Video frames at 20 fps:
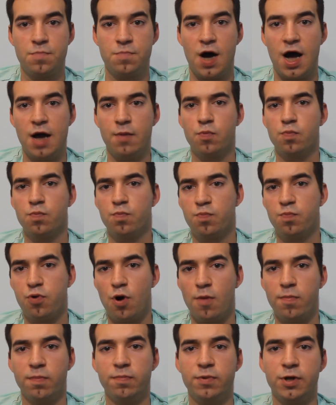I'm
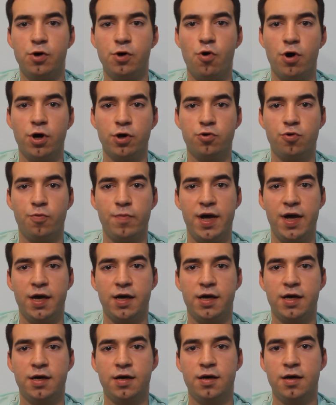probably going to
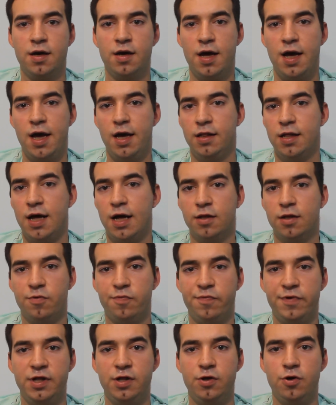make another
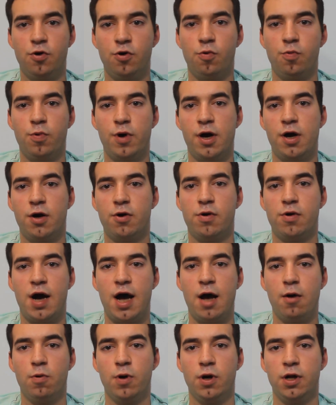video where
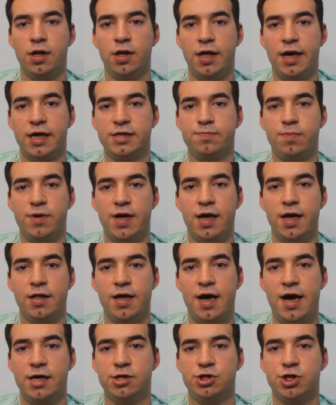I will explain
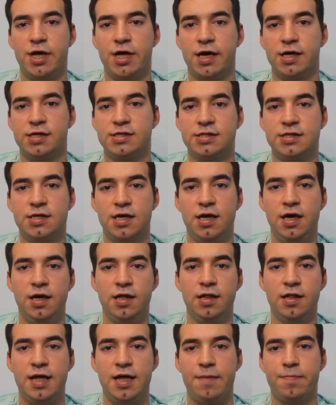hashtags
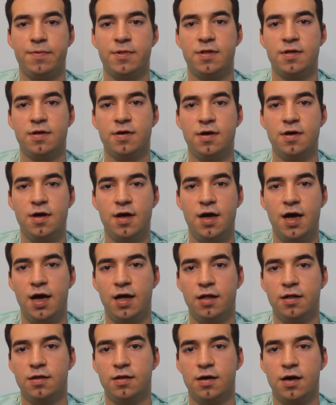in depth
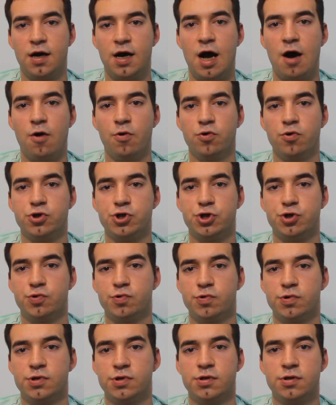and how you
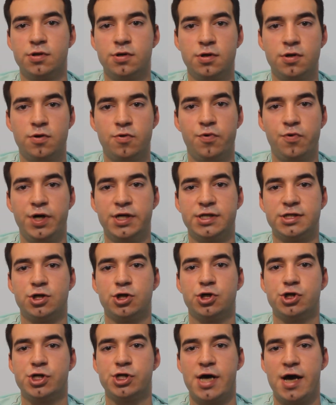should
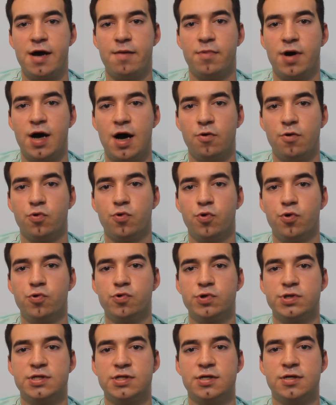research them, how to
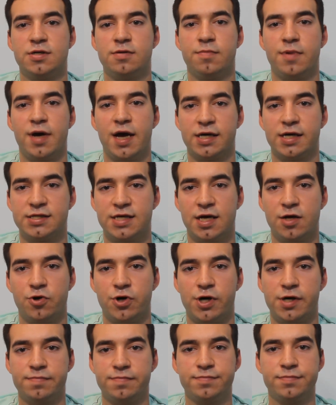use them,
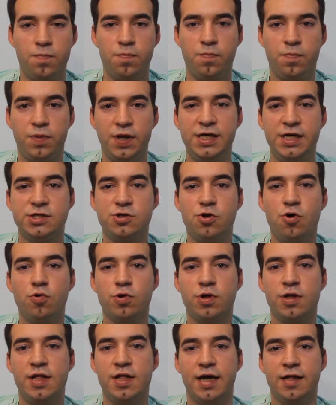etc. Please
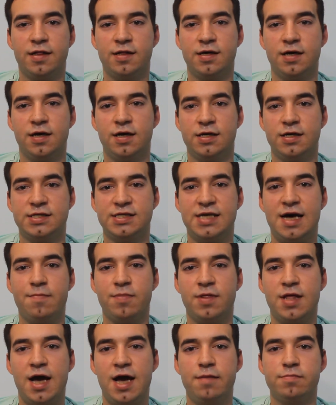note that
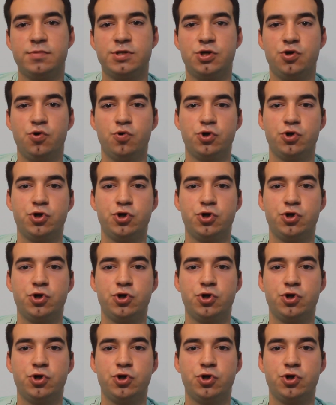sometimes you